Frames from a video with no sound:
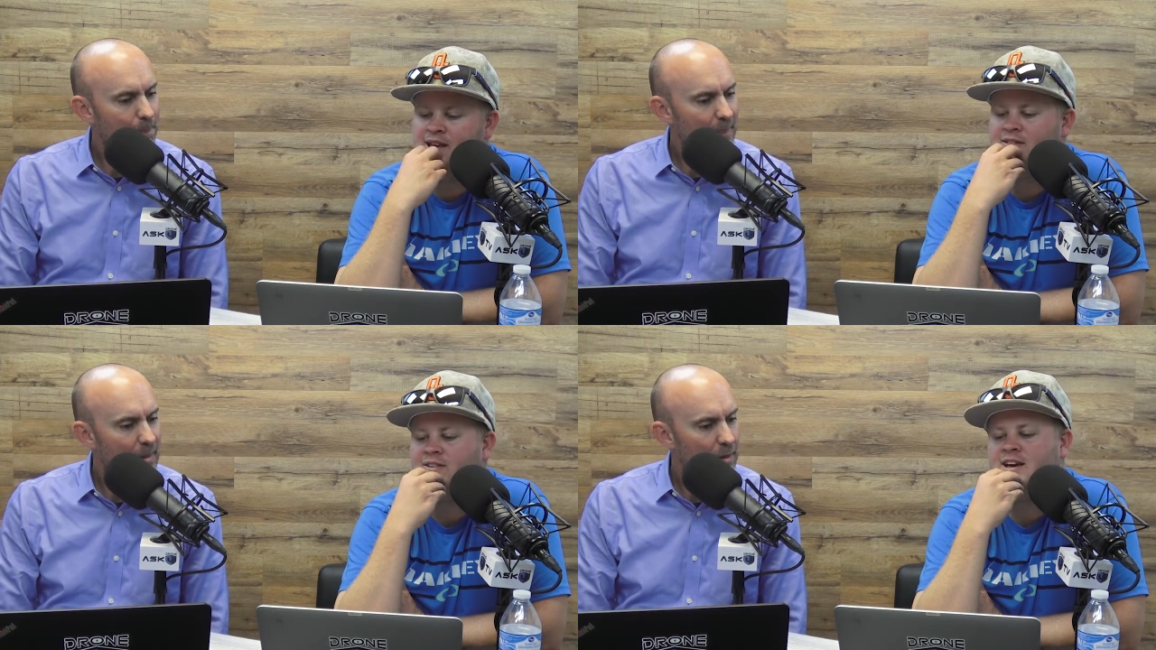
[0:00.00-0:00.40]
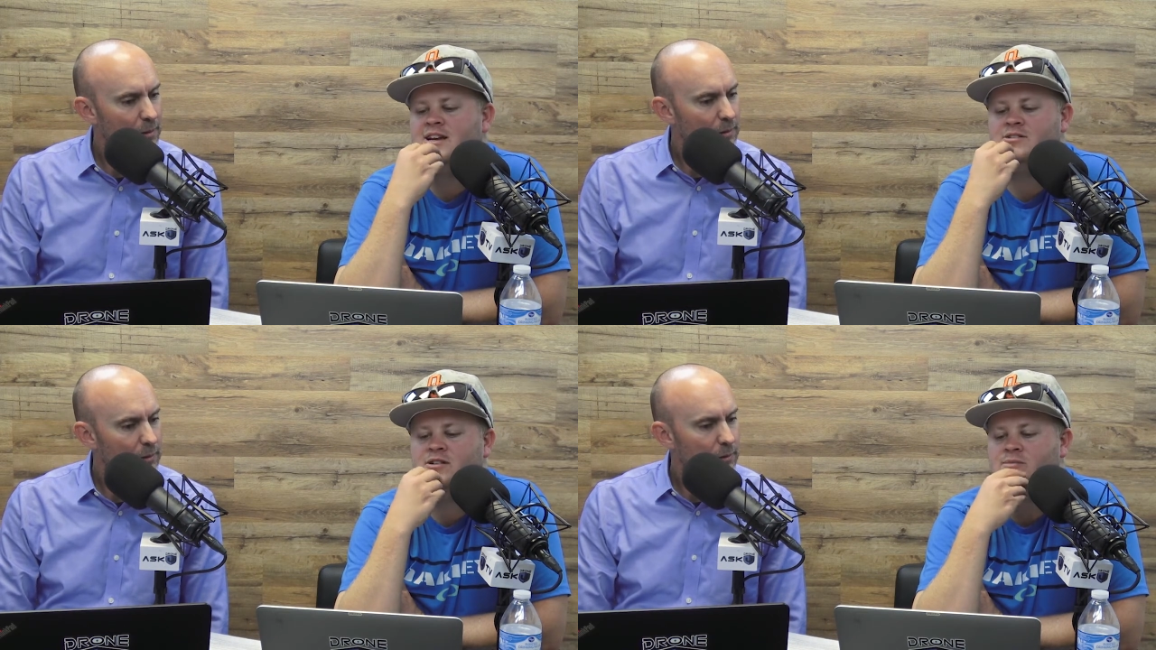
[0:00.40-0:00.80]
Speaker 1: the F A A,
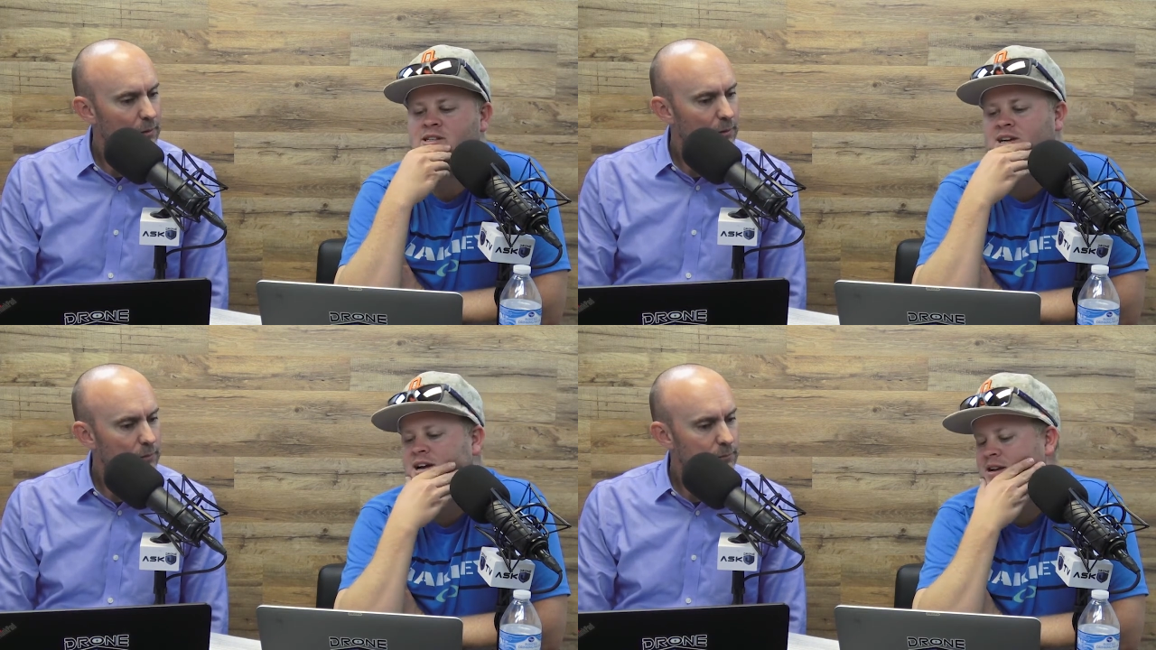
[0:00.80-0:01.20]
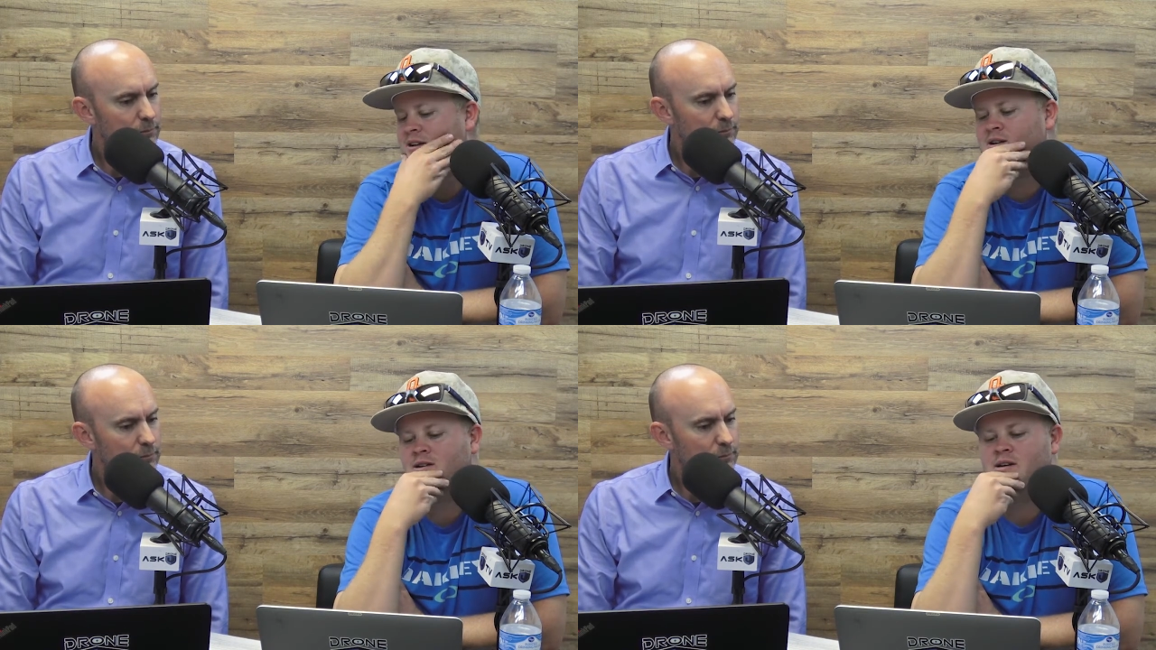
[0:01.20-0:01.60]
so I'm excited
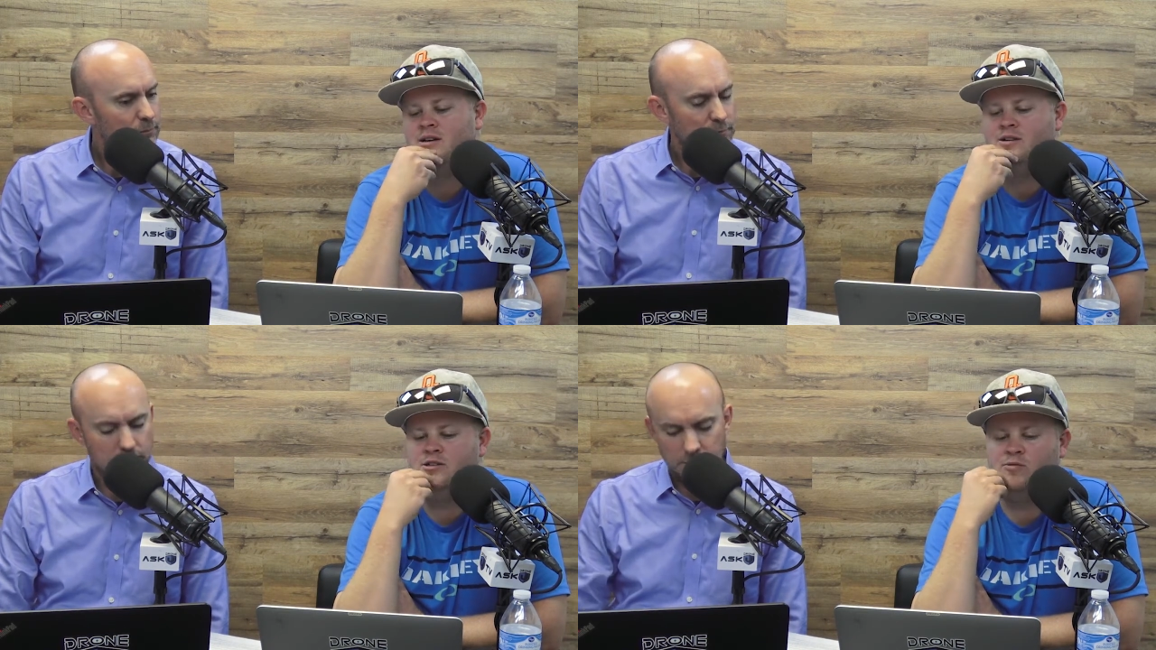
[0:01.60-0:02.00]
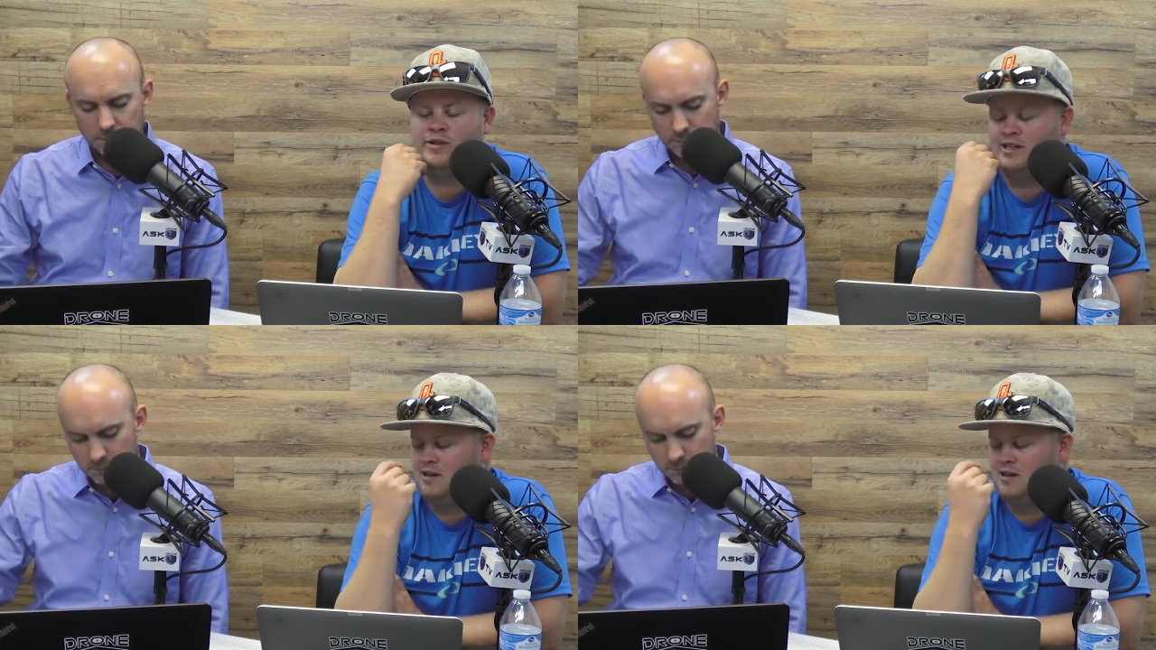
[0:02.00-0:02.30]
to, to really